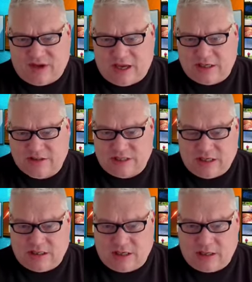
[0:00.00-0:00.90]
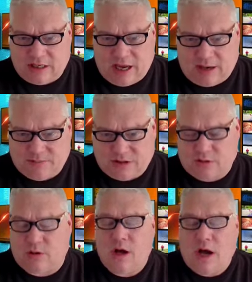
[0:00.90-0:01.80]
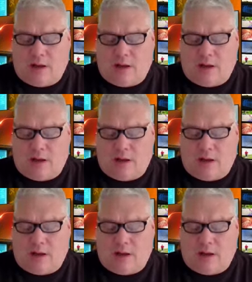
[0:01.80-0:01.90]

Vegas in game two.